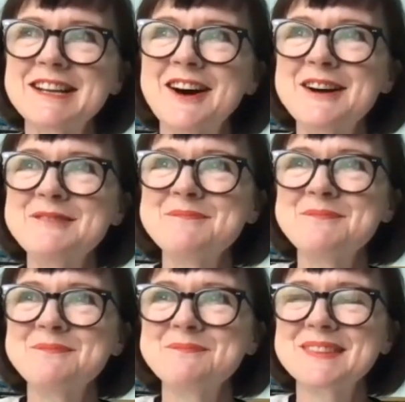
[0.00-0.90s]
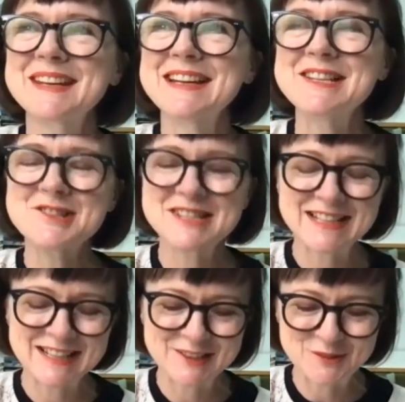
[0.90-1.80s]
I'm interested
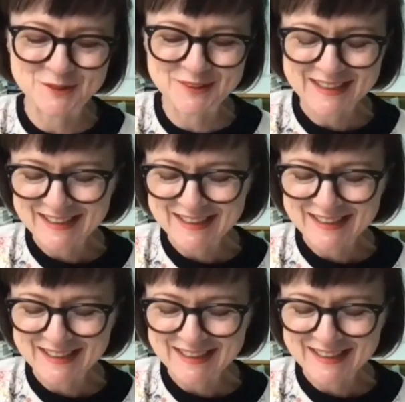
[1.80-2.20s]
in or